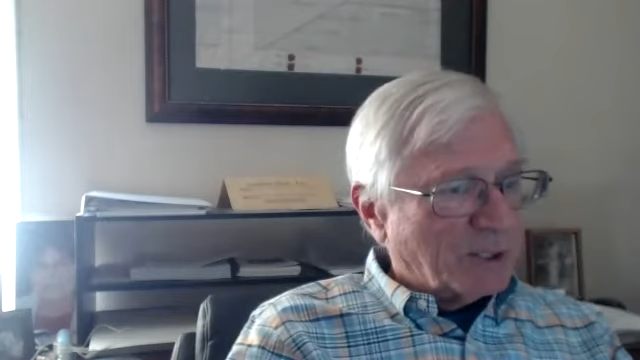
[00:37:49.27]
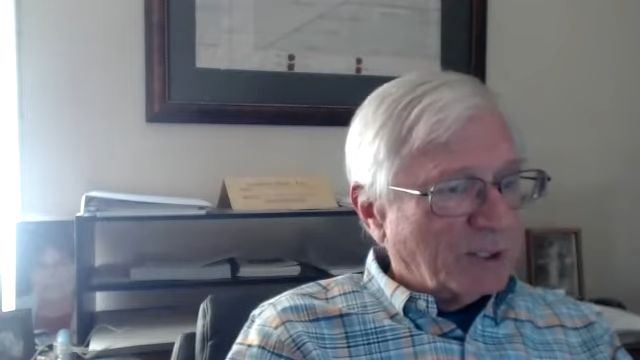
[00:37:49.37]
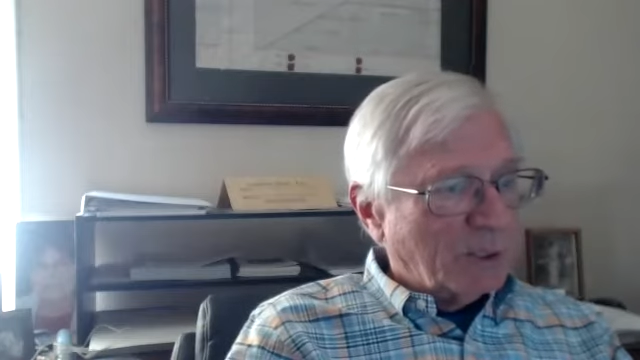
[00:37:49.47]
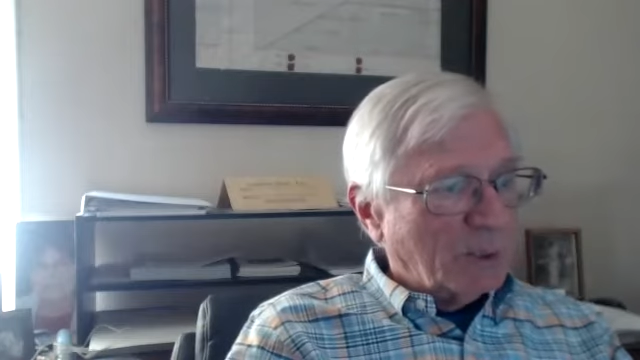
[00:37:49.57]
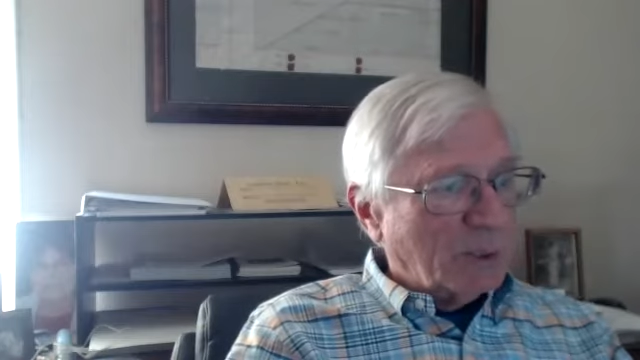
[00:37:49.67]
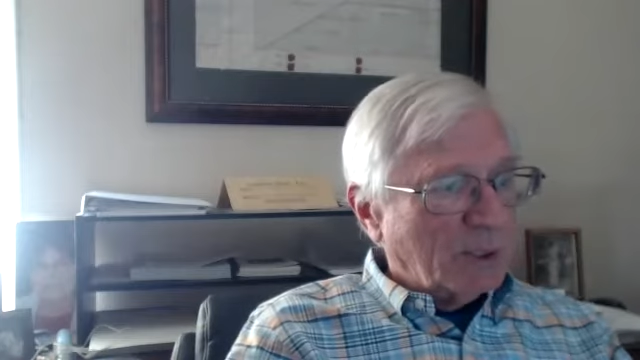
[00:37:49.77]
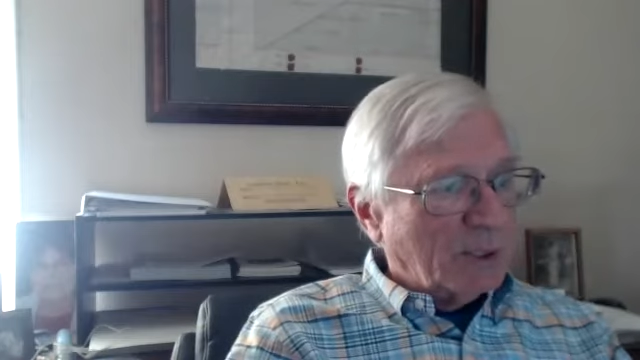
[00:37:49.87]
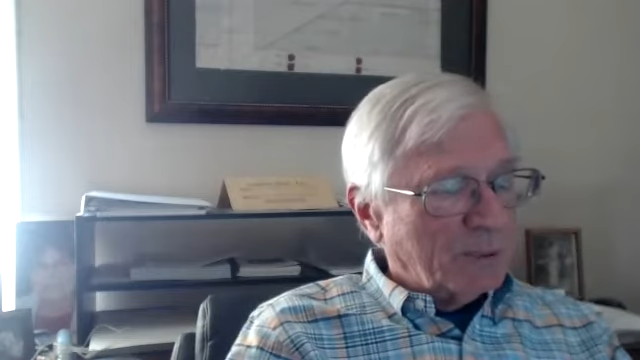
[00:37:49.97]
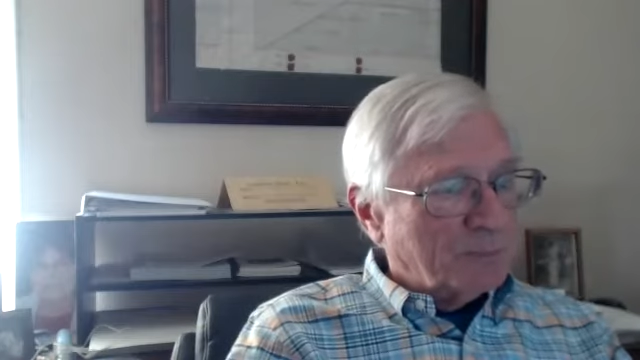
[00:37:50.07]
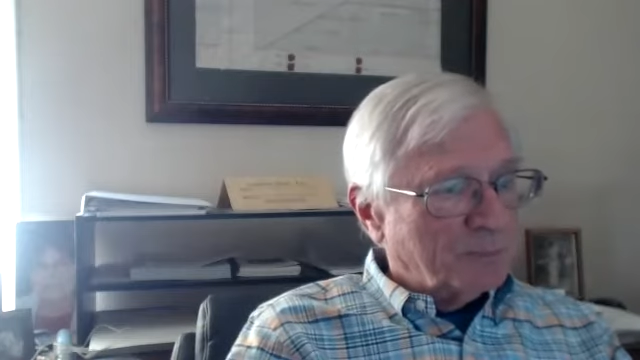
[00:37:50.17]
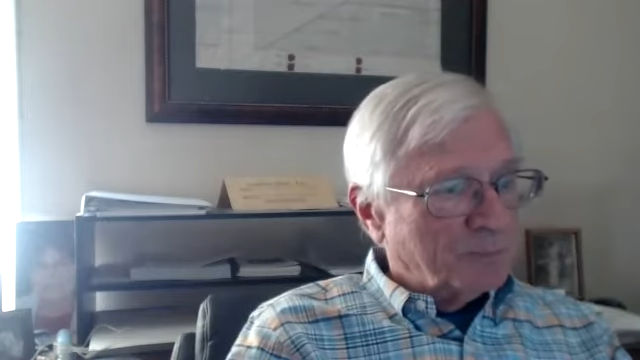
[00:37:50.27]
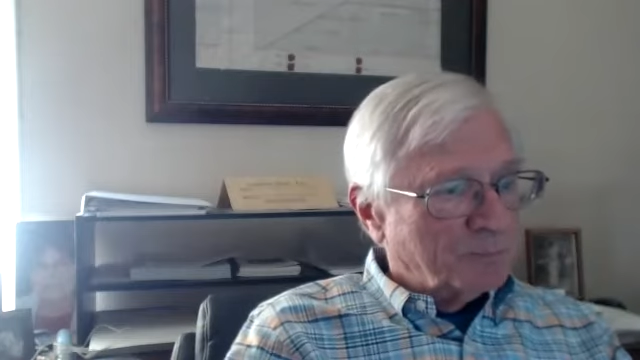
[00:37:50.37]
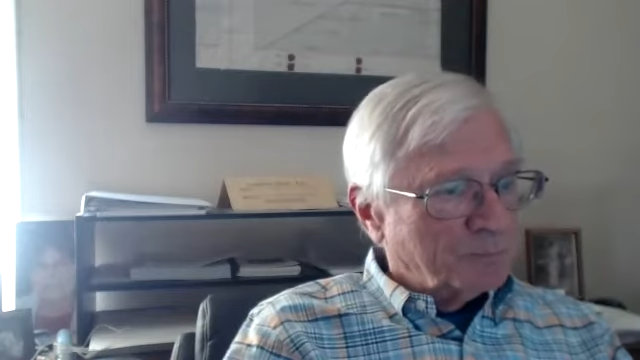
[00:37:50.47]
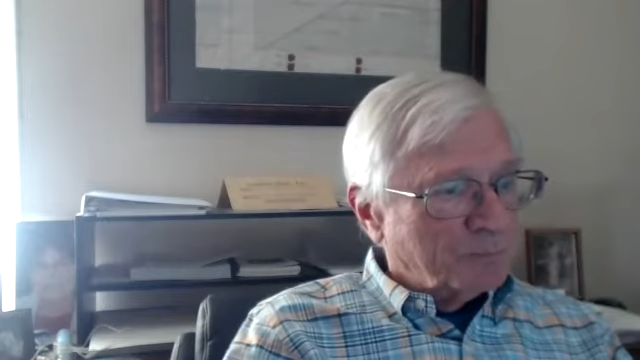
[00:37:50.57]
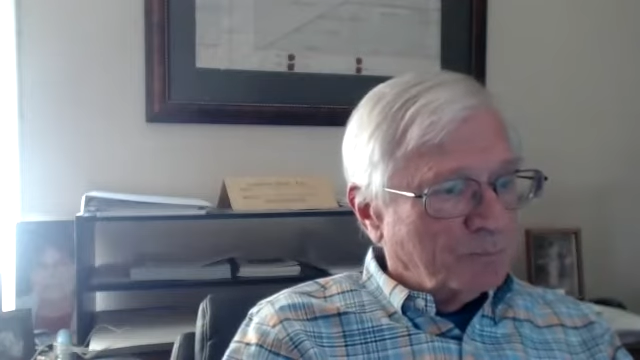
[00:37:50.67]
to
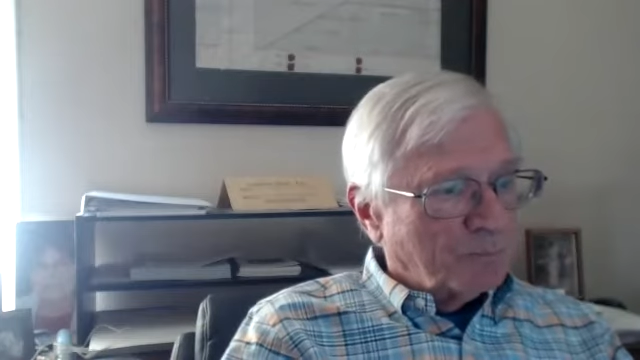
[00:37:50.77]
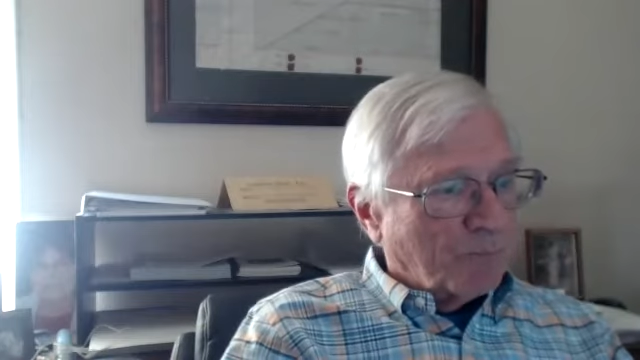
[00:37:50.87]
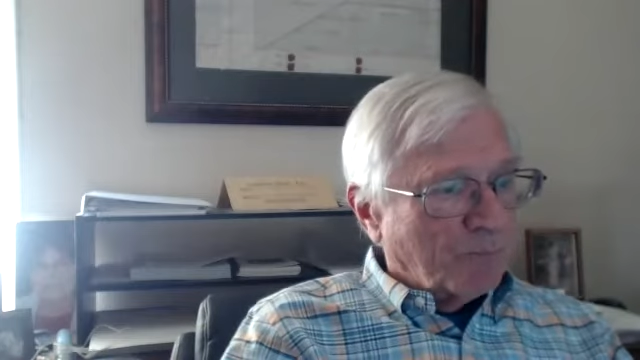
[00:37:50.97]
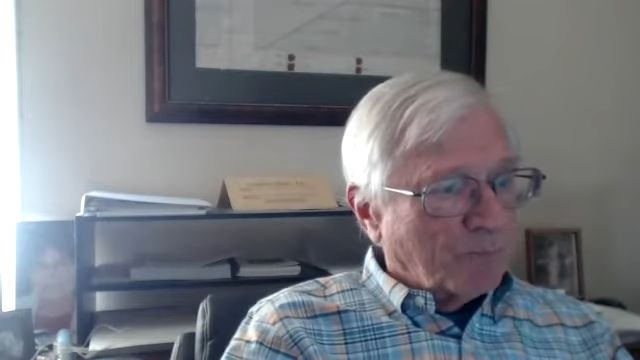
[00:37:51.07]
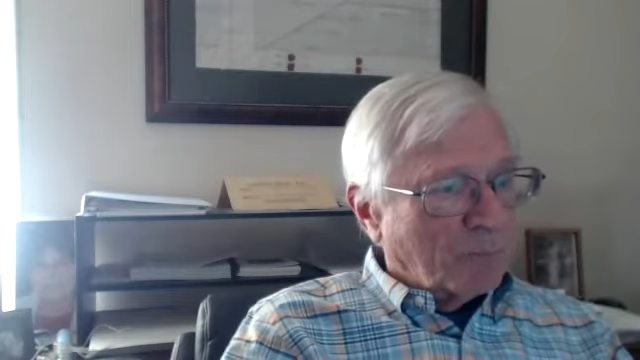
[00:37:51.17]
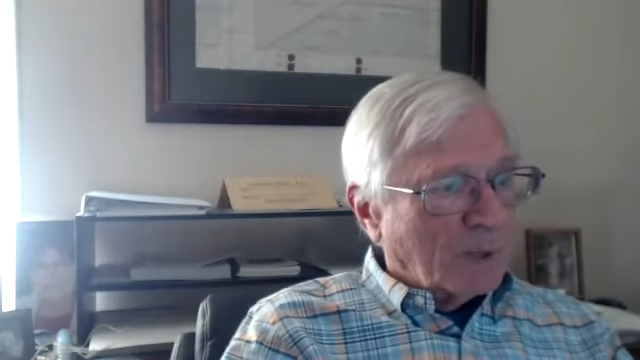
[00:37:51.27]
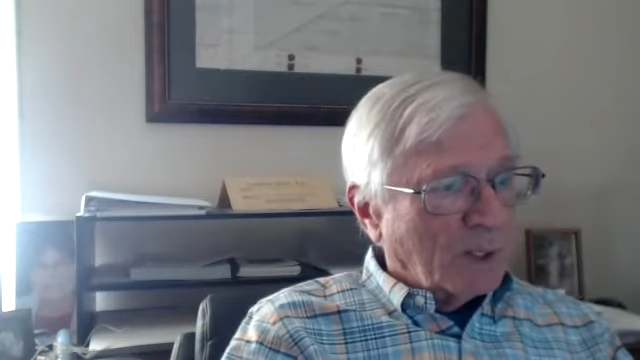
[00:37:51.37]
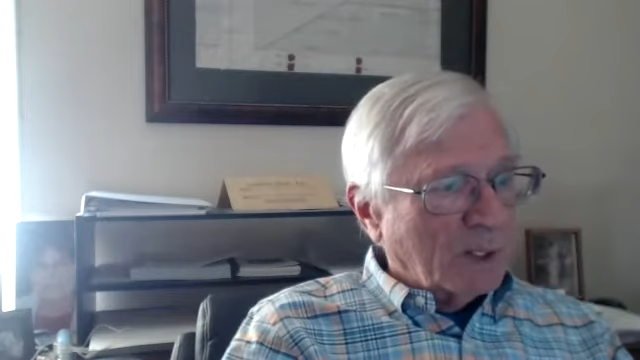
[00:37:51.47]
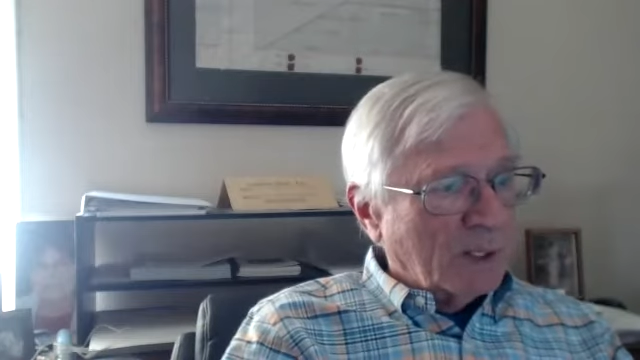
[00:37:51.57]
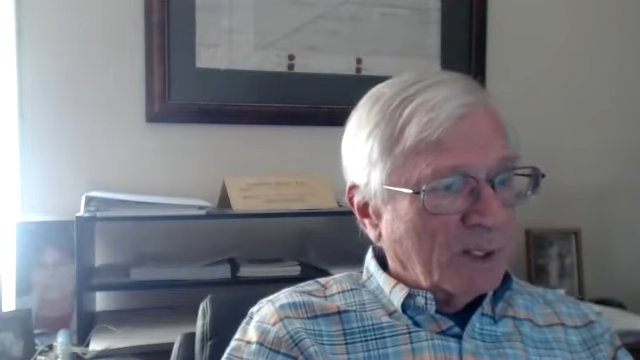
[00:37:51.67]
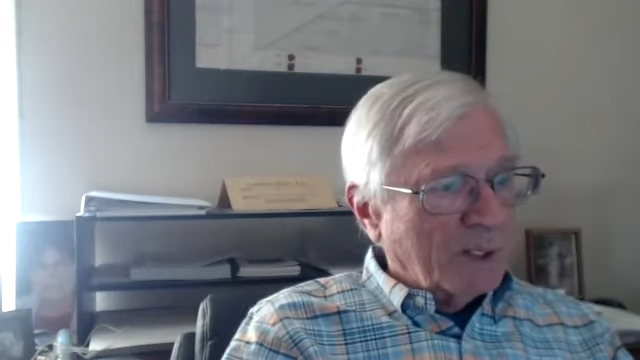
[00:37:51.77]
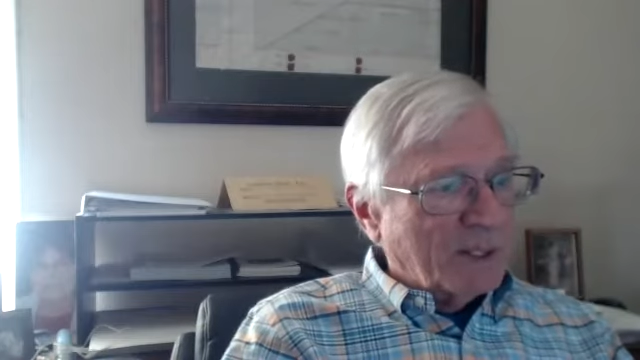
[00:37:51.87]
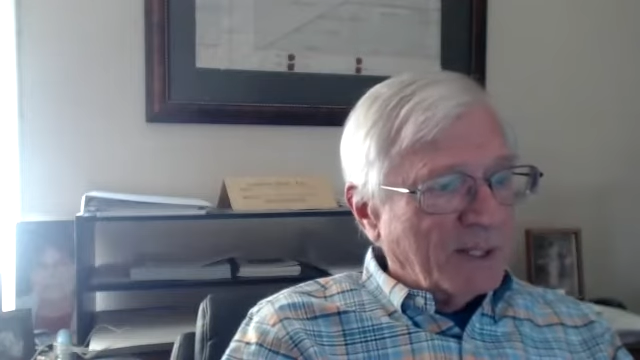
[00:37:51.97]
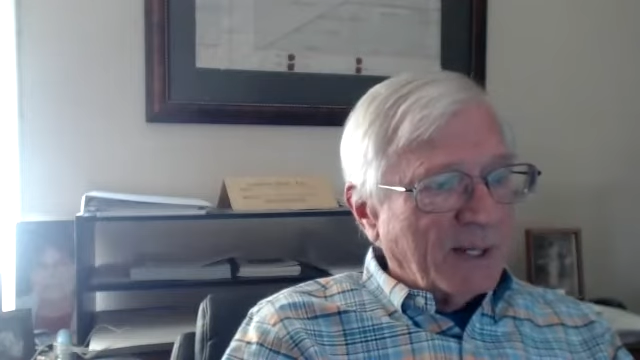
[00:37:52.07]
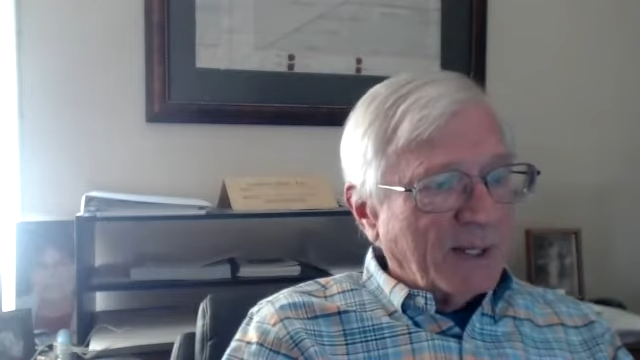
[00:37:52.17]
the
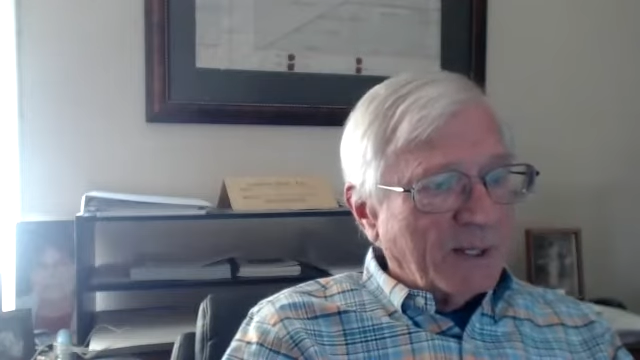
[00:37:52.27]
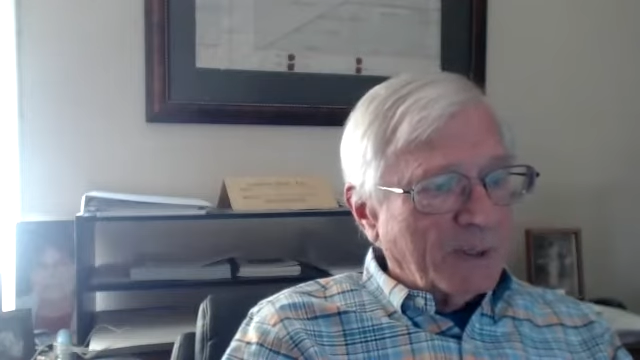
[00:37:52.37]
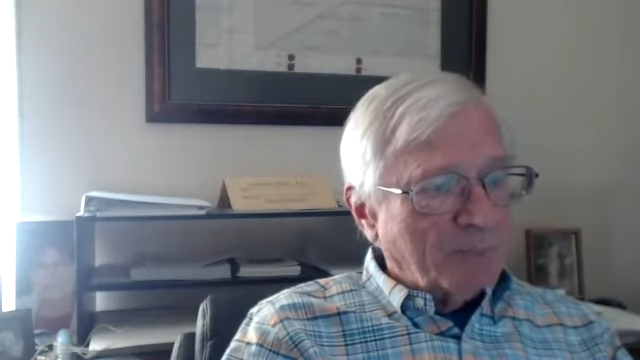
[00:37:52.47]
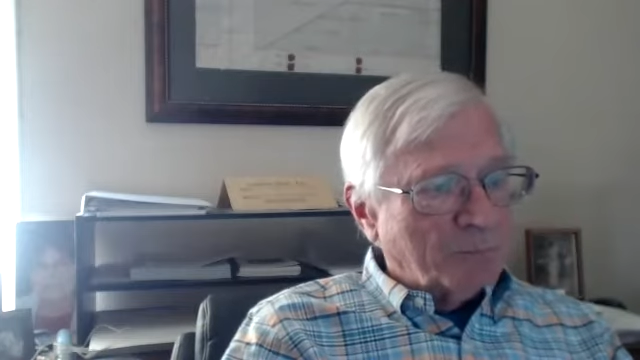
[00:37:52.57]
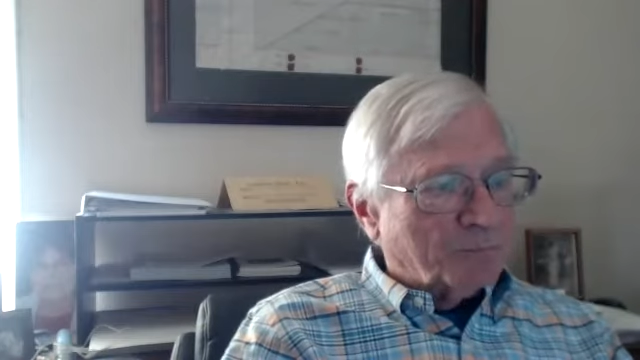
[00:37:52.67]
debtor.